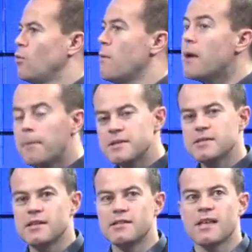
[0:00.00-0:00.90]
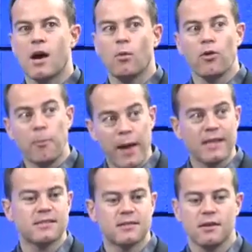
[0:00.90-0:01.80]
Women-owned businesses that were the
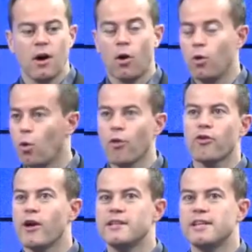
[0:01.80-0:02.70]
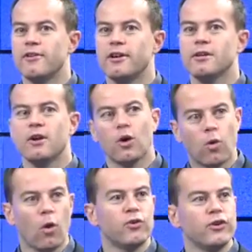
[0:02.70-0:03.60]
best on all of the criteria,
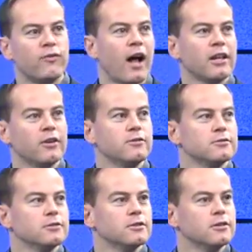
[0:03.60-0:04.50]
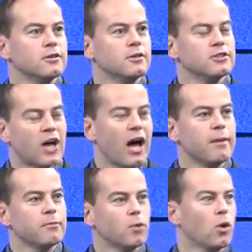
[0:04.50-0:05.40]
quality, value,
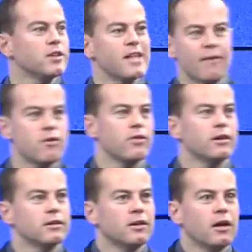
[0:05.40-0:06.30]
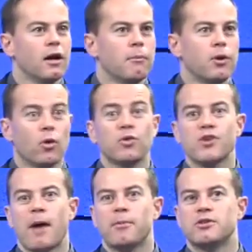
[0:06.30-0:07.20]
time, quality, everything, but
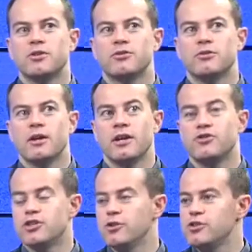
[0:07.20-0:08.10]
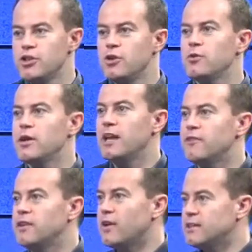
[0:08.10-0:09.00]
also happened to introduce new
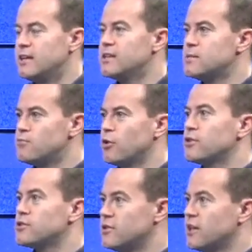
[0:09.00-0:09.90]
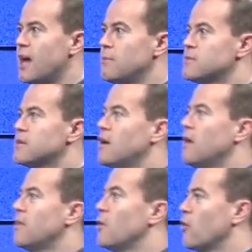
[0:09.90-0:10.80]
innovative ideas and products to the games
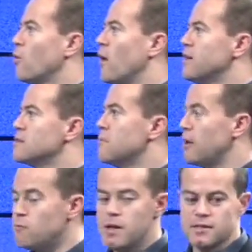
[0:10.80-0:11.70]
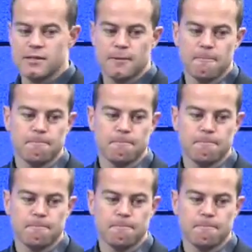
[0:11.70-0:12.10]
that we otherwise might have missed.